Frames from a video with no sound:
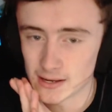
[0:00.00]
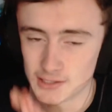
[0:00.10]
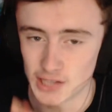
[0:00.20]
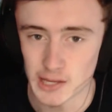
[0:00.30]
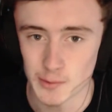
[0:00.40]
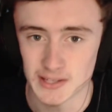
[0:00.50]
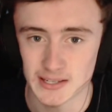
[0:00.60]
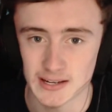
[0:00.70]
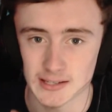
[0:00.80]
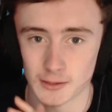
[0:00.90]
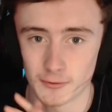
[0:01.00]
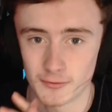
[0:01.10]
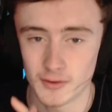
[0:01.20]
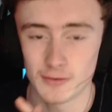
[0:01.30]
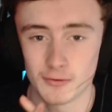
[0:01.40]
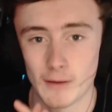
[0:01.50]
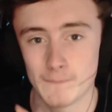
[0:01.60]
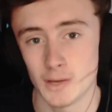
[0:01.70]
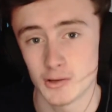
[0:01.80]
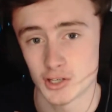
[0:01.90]
genuinely seen as the 5th
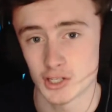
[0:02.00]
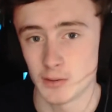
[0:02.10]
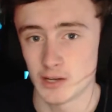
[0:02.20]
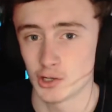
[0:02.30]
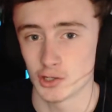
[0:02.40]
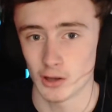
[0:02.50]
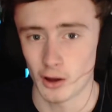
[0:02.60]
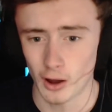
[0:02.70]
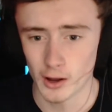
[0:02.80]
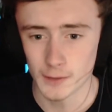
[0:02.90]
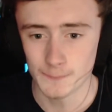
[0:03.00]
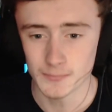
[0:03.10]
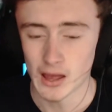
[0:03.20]
most suspicious item.